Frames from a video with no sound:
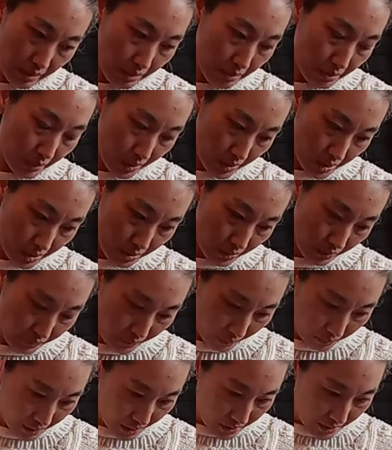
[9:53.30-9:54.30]
muscle,
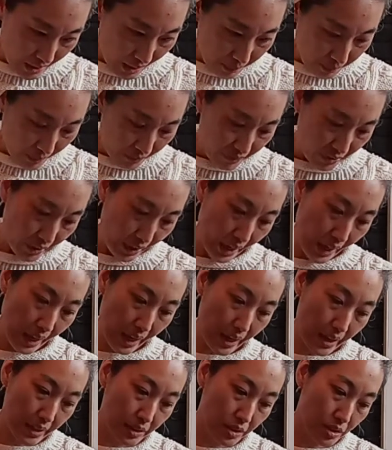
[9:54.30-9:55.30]
from the top of your
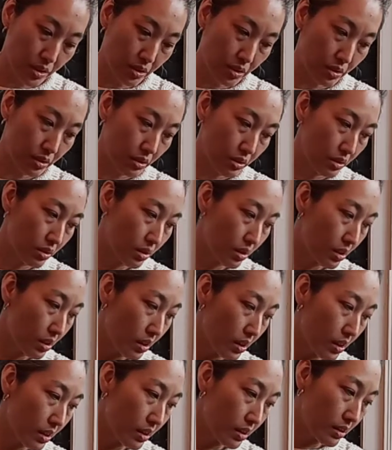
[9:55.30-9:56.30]
head to
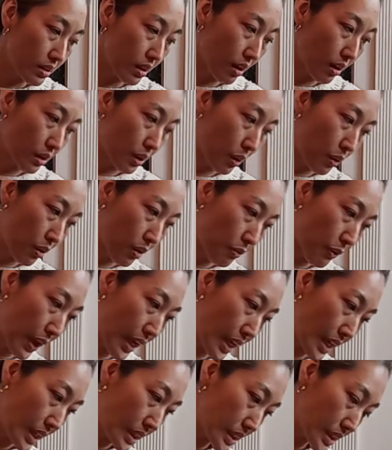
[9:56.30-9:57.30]
the lower
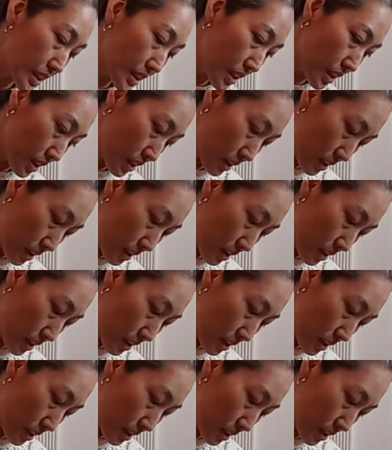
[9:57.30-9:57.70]
waist,